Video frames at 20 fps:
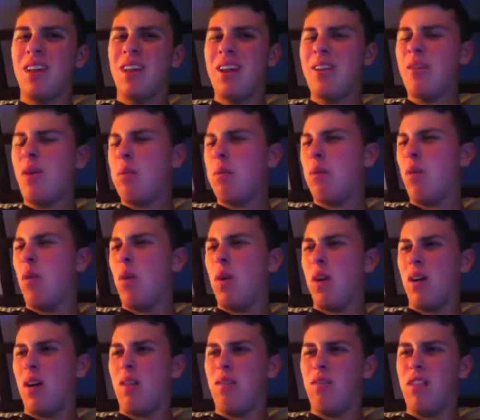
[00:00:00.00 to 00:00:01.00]
I know I'm
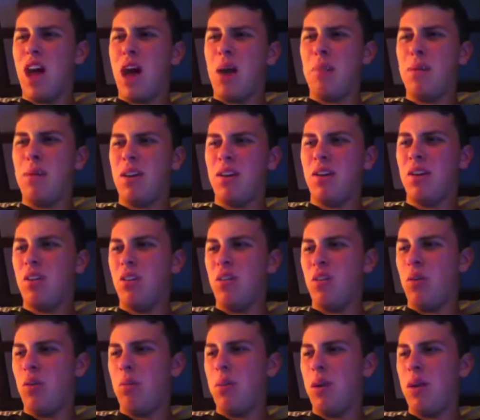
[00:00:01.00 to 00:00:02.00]
going off topic here a
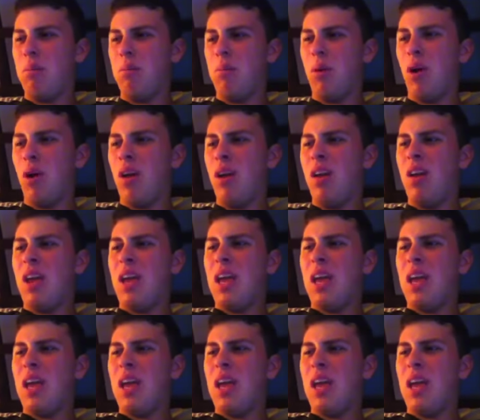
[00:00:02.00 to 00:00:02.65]
little bit, but